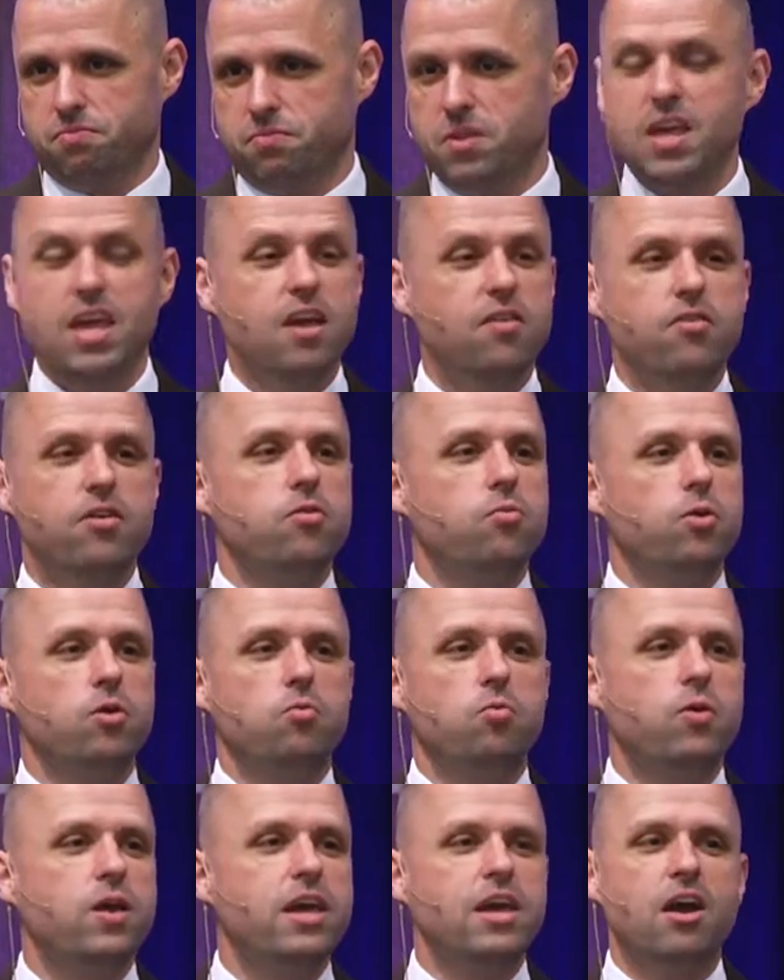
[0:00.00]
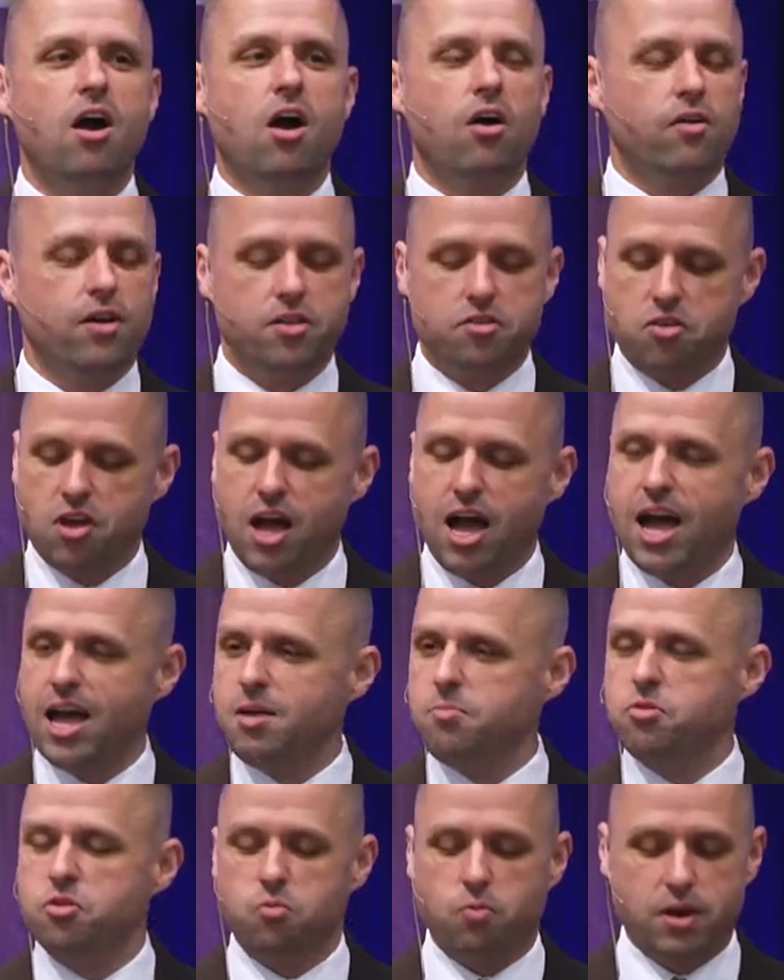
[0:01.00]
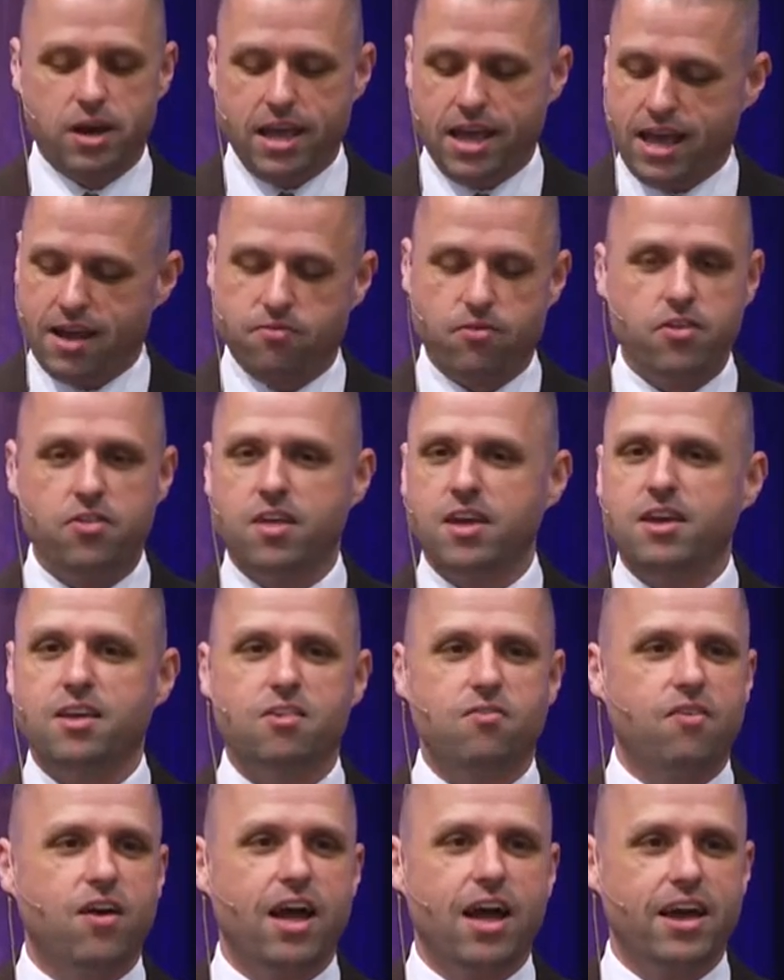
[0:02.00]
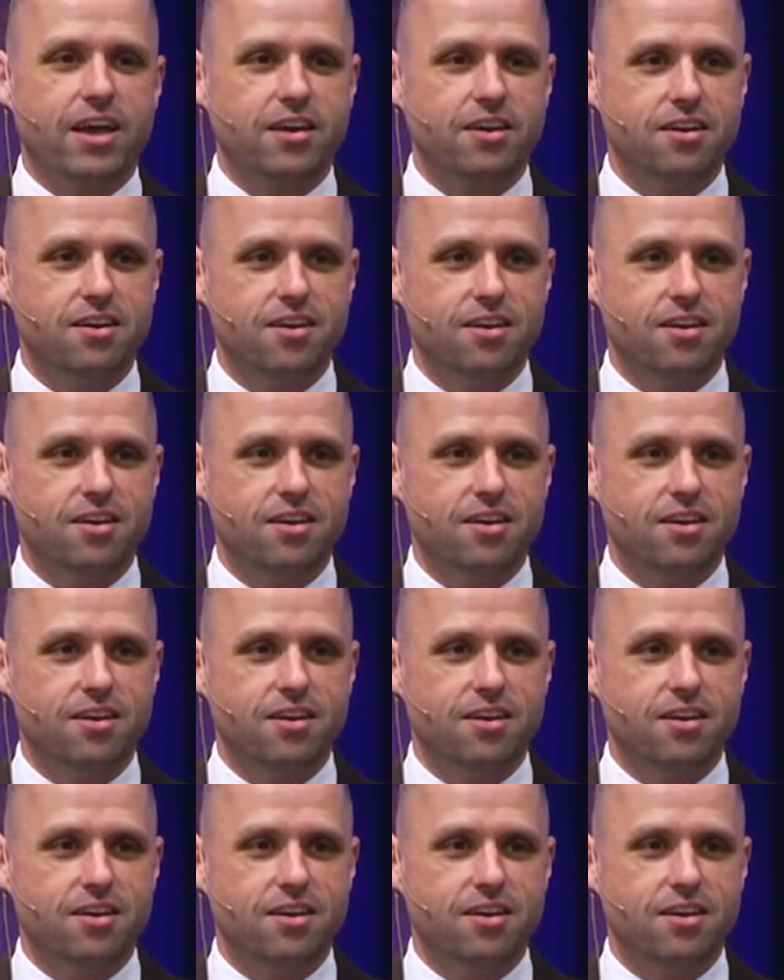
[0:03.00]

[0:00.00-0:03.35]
Even when we are in times when everything is fine,